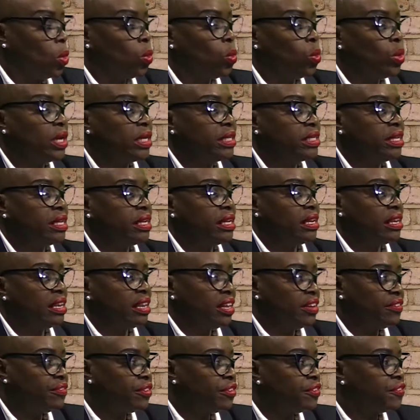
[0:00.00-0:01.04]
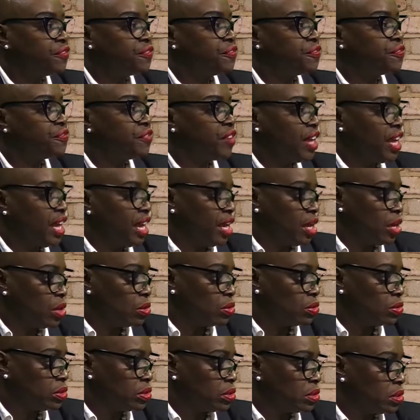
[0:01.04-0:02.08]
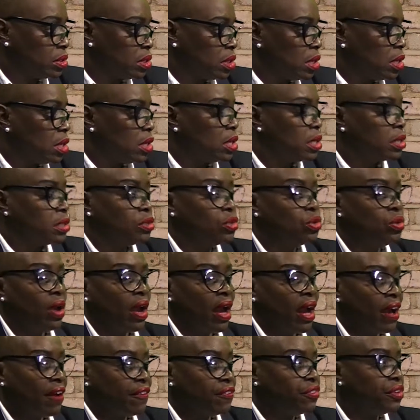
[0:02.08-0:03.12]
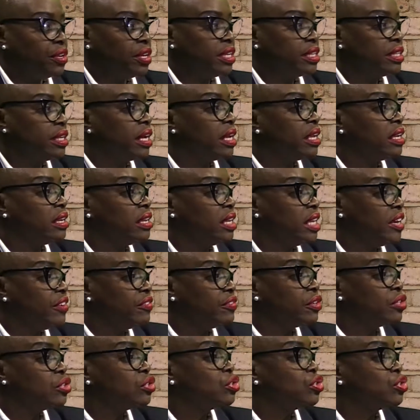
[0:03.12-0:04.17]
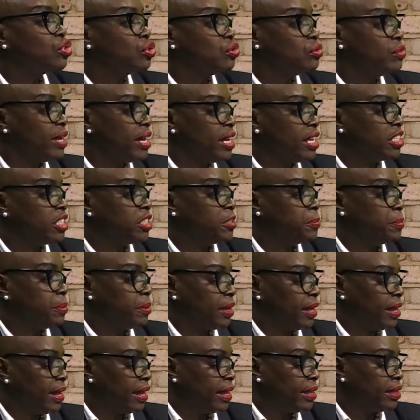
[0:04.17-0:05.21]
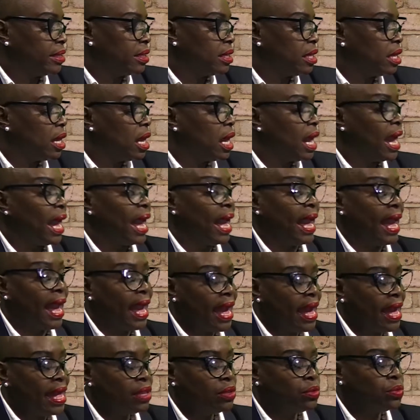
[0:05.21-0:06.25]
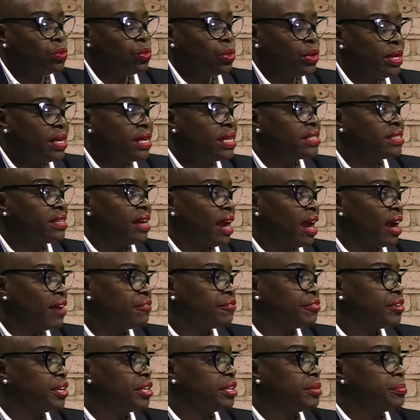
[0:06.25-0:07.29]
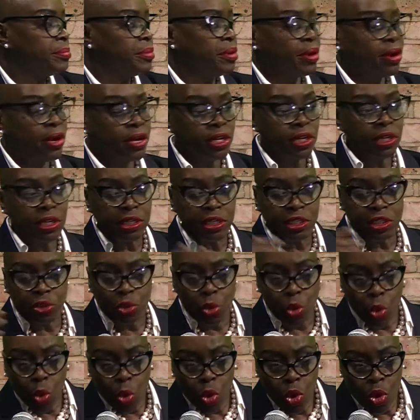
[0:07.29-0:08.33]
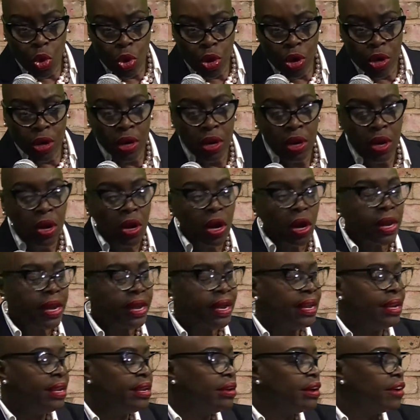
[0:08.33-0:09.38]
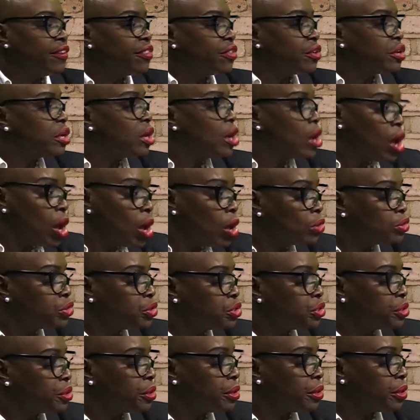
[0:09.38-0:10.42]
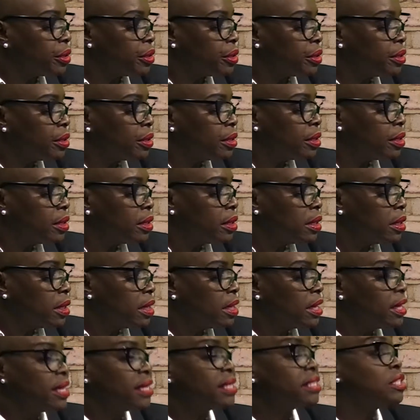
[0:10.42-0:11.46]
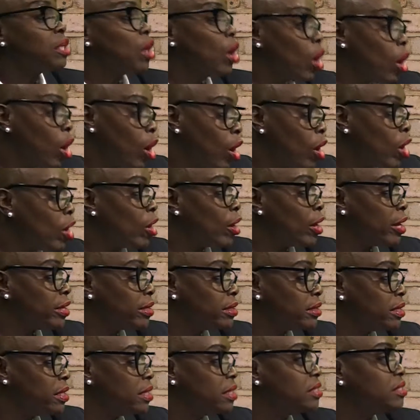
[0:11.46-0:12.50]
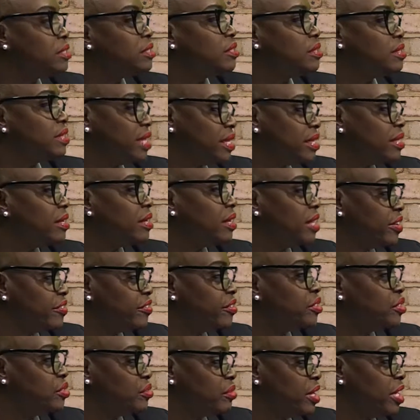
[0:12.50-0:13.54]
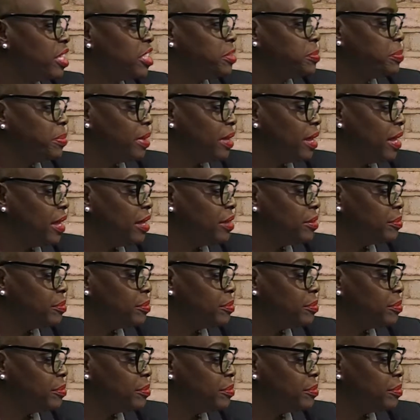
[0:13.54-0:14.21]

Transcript: When the liver fails, you have to get a liver transplant. And we as African Americans or any other culture, it's hard to get a liver transplant.